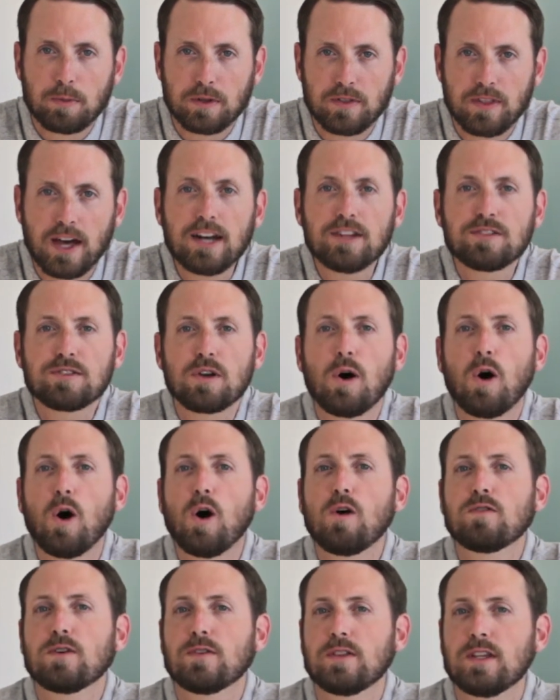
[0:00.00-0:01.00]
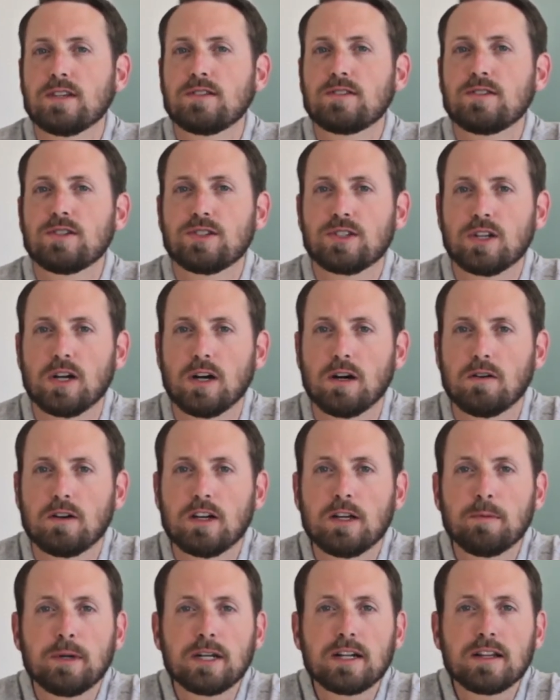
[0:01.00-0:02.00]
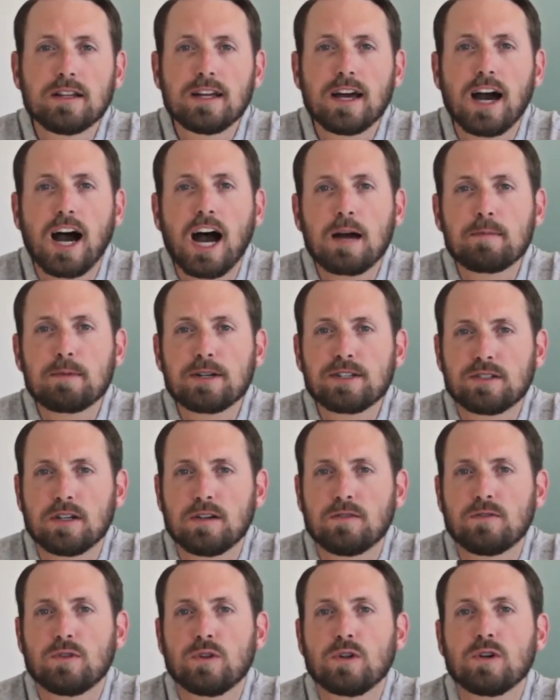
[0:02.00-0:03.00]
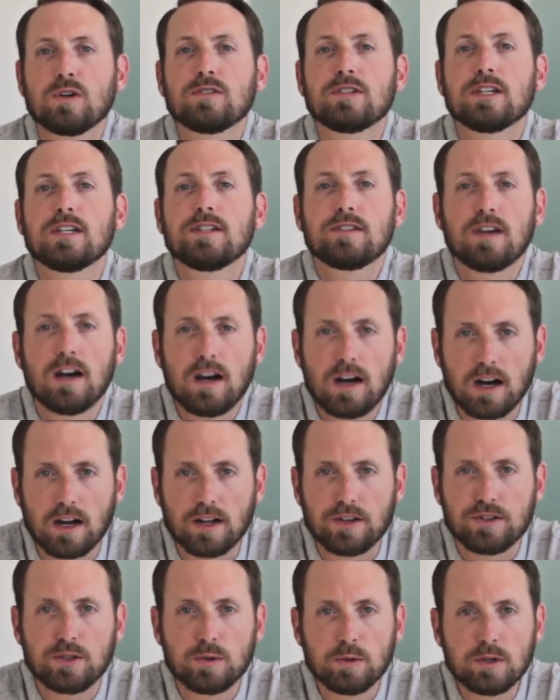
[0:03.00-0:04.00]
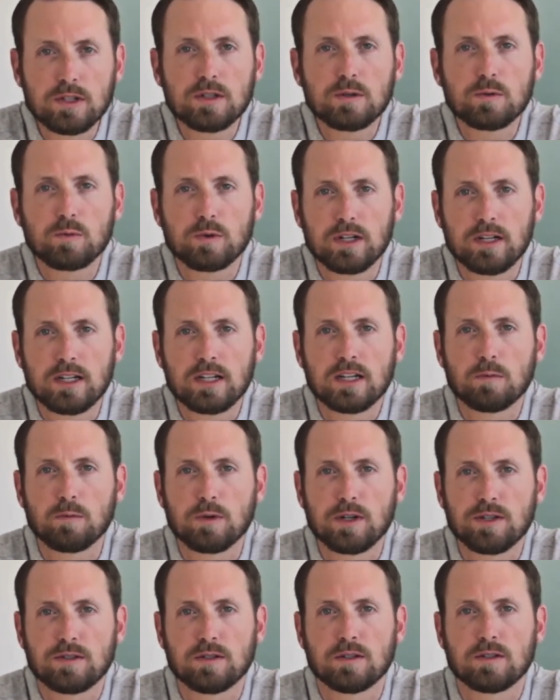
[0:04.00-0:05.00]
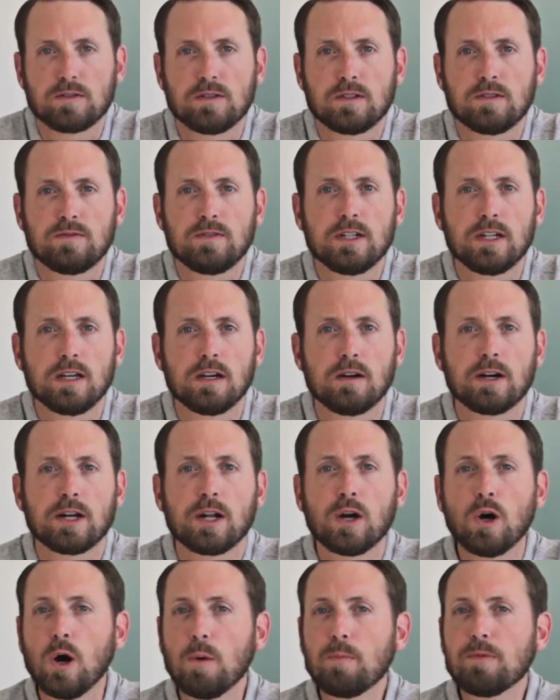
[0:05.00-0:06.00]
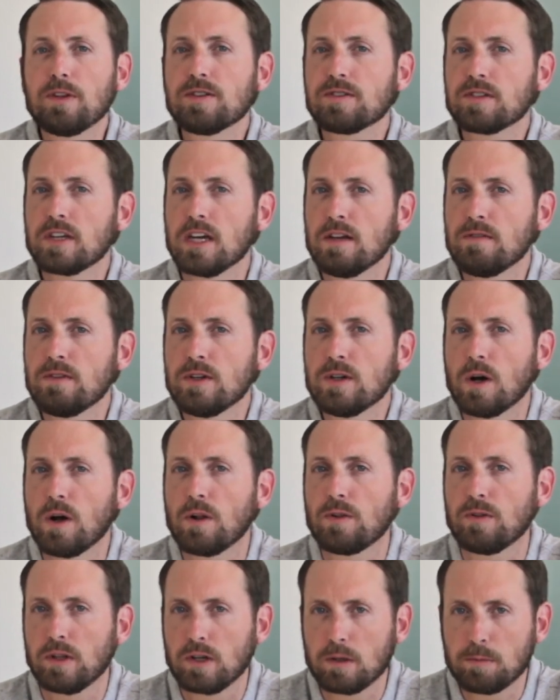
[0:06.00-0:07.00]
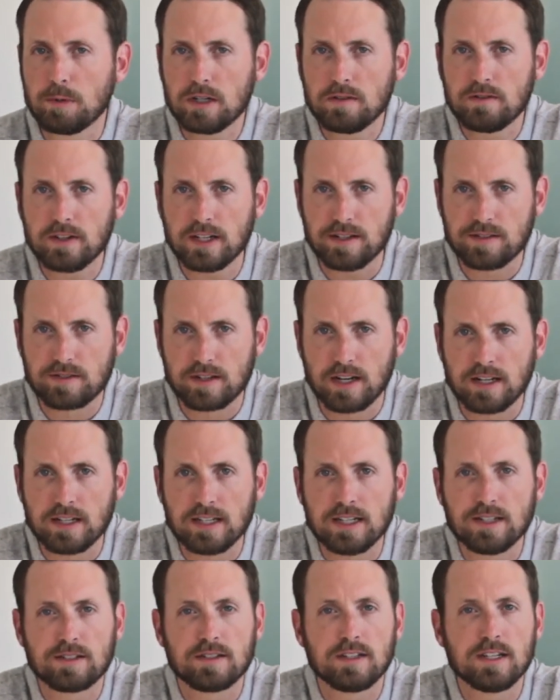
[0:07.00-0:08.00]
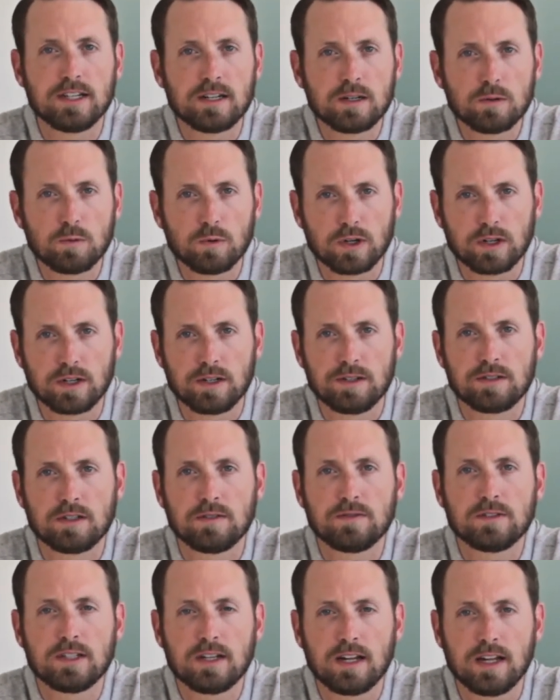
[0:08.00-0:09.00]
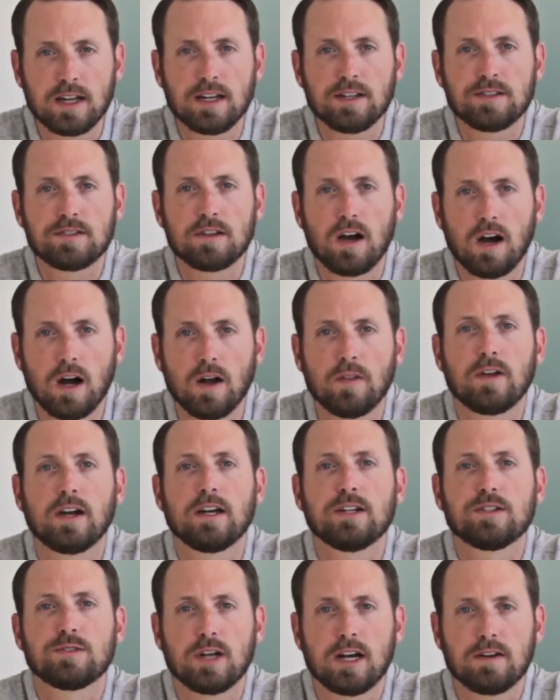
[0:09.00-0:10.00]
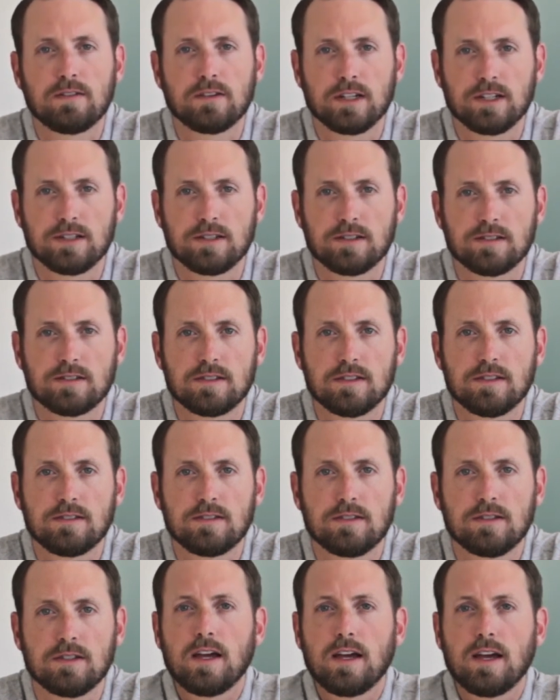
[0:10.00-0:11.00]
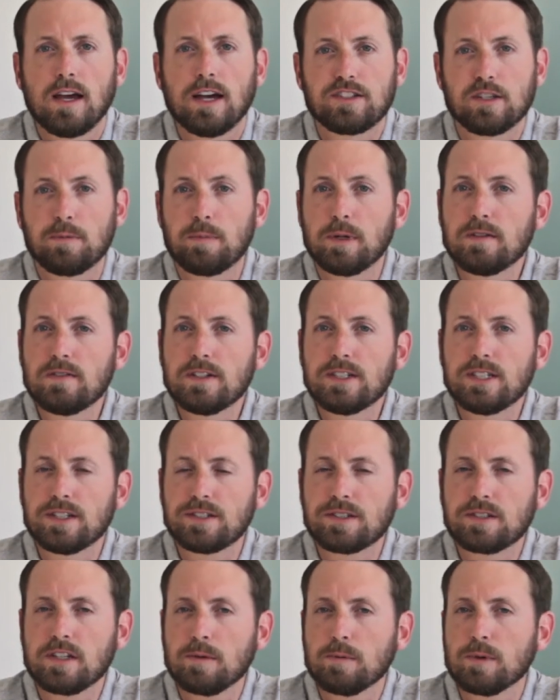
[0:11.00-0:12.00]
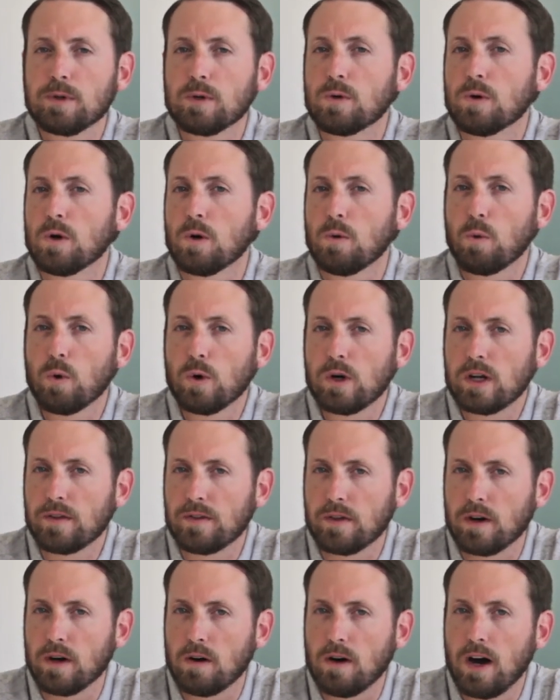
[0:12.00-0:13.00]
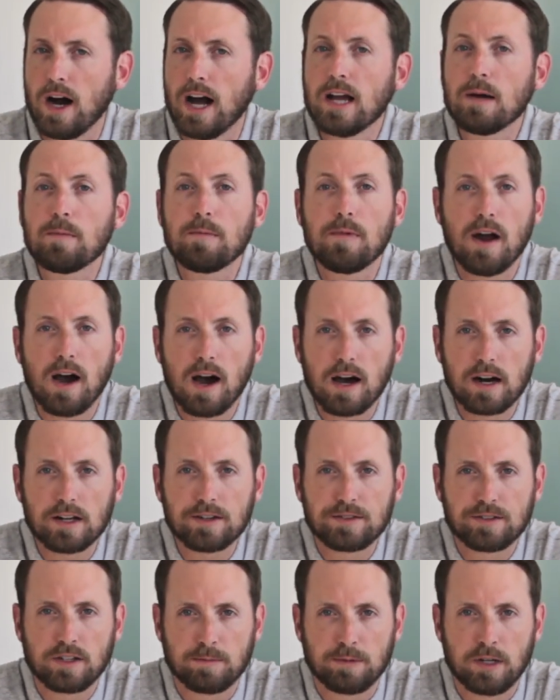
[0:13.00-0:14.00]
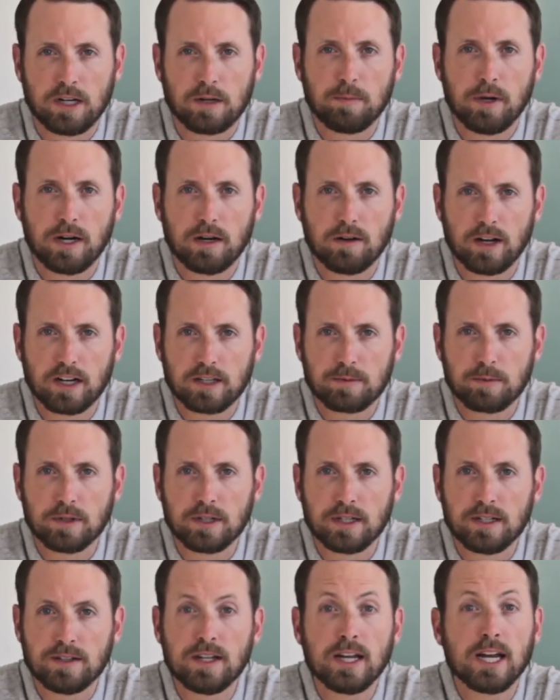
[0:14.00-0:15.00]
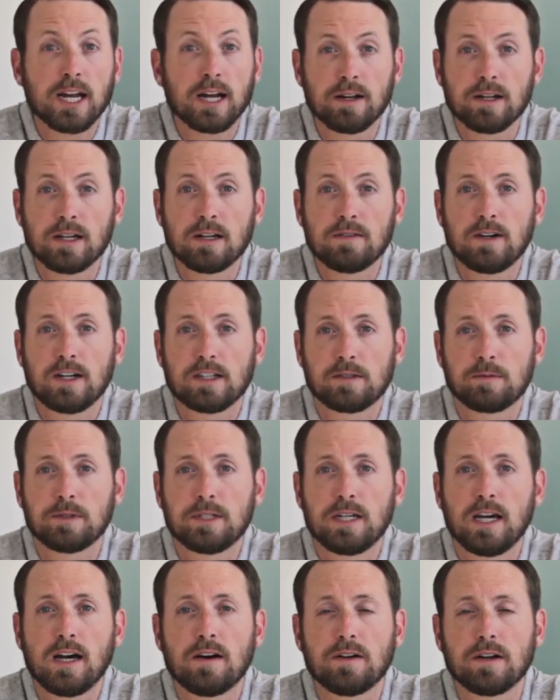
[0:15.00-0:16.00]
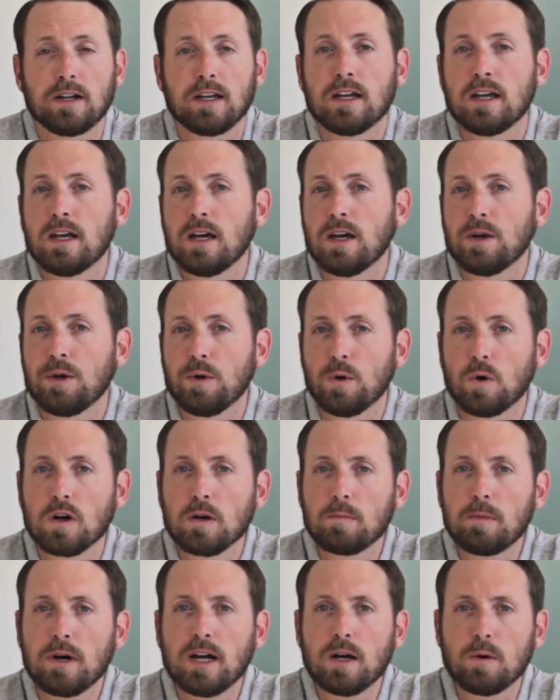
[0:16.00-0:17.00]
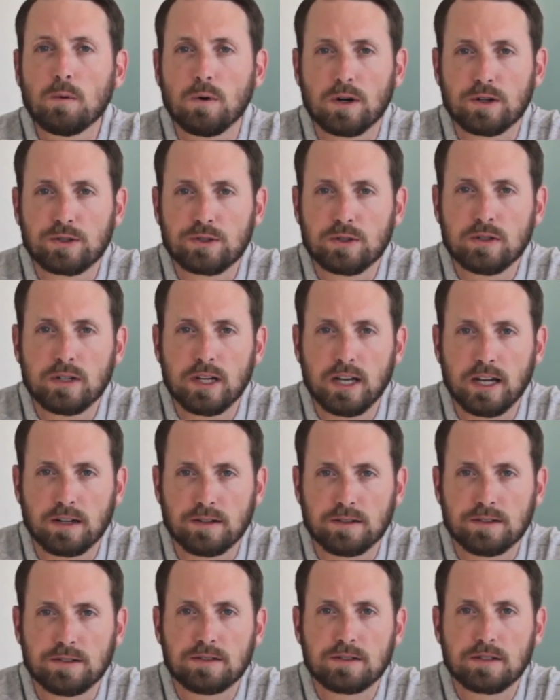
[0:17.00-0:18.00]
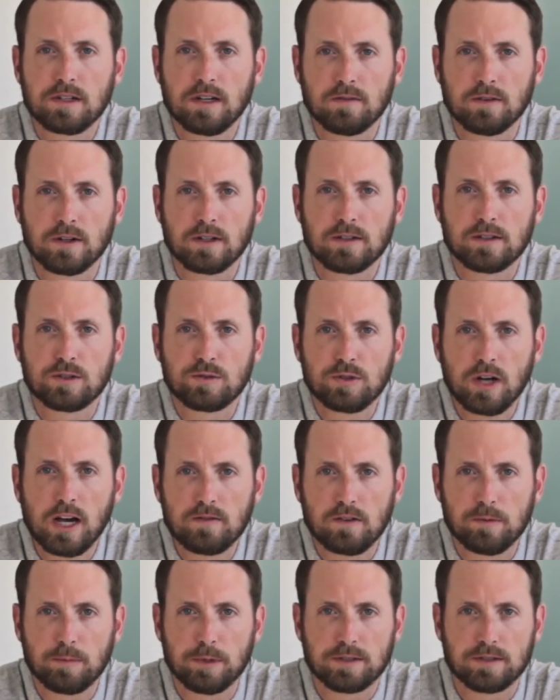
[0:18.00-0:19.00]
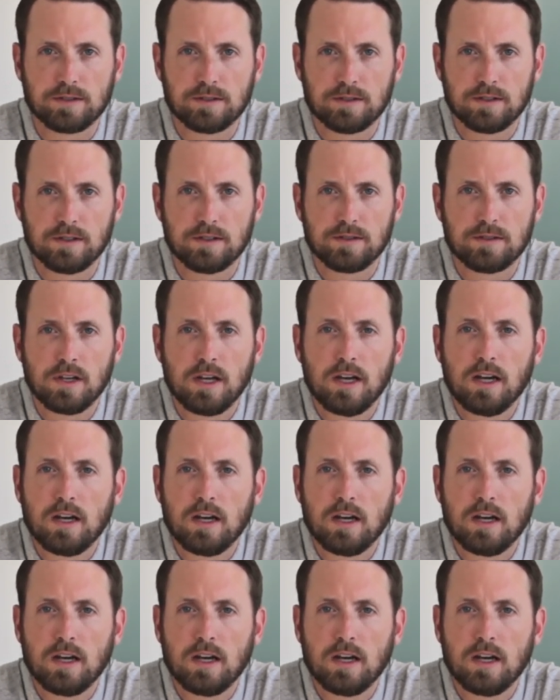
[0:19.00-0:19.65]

But that is all for this show. Admittedly, I myself learned a ton doing the reading and research this video, and I hope this gave you a little bit of insight into the inner workings of today's online travel agencies. As a bit of a disclaimer or a warning though, I am not a subject matter expert in the area of hospitality, nor am I a Wall Street analyst covering the travel businesses.